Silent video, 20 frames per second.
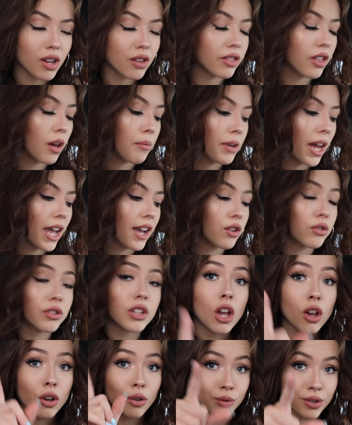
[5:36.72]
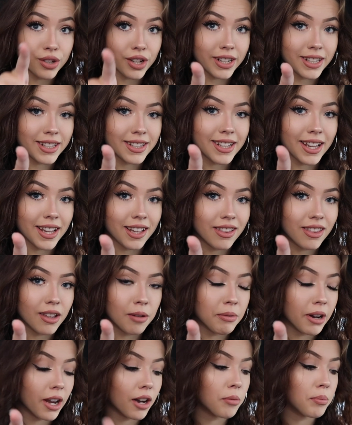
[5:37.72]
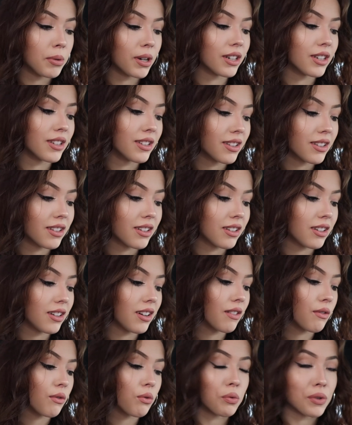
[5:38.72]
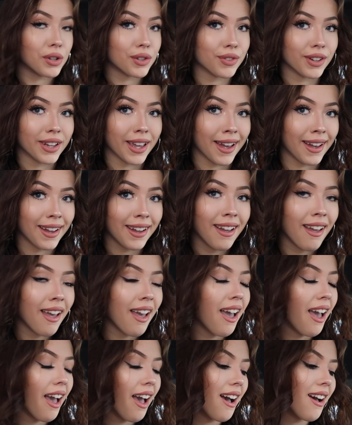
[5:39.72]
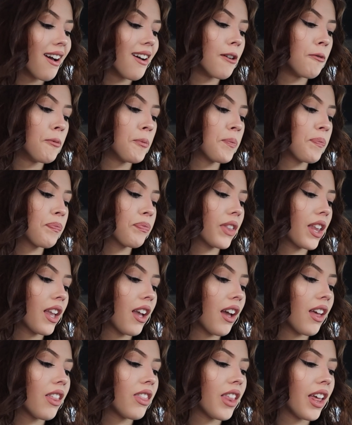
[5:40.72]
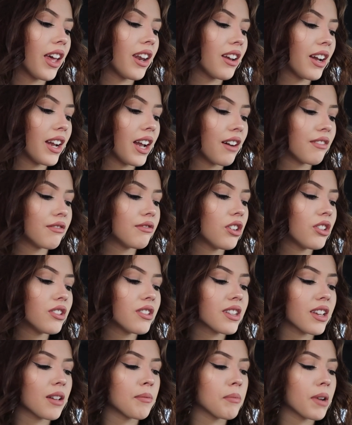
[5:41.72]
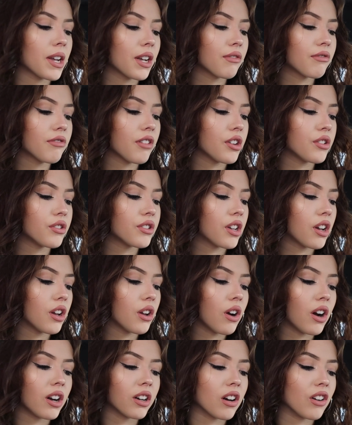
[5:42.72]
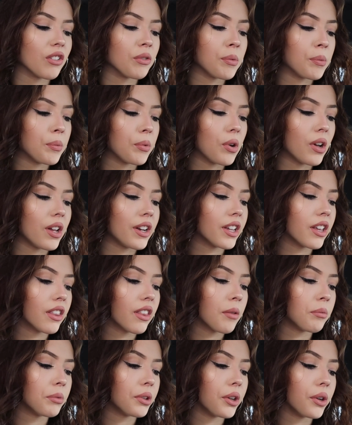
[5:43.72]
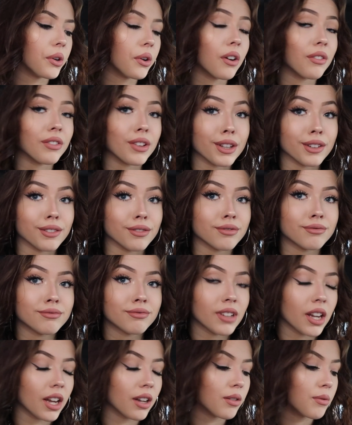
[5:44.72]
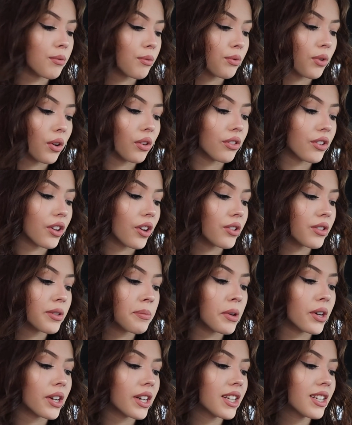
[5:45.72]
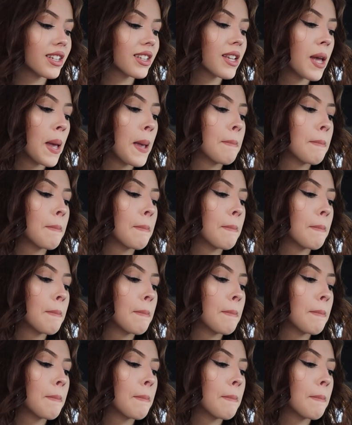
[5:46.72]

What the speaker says: thumbnails, which I need to take a thumbnail because I always forget. And then I have Vont and Megaphoto. I can't remember what any of them do other than Fonto, to be honest.